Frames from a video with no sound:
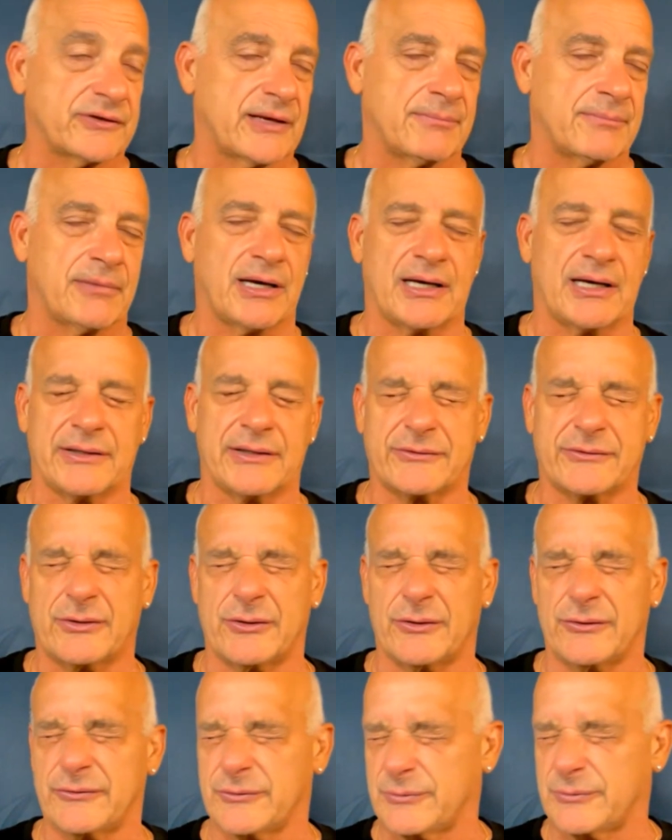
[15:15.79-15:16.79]
Had my eyes
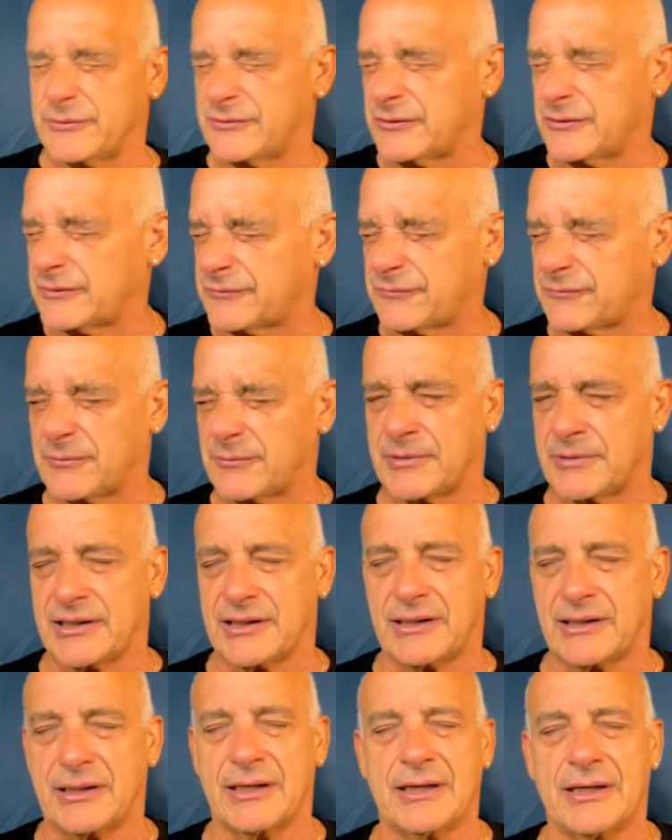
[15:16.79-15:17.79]
closed. It was just for
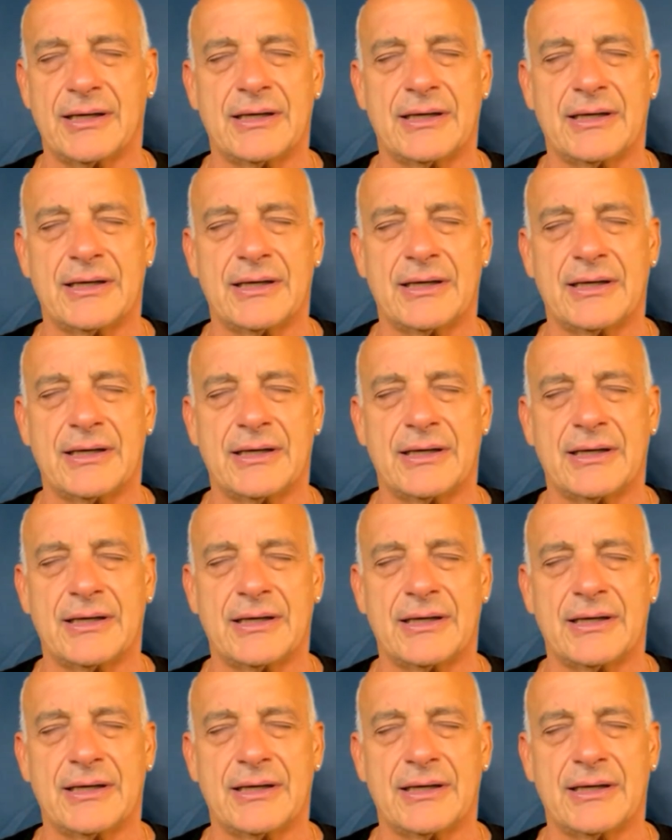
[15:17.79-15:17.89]
me.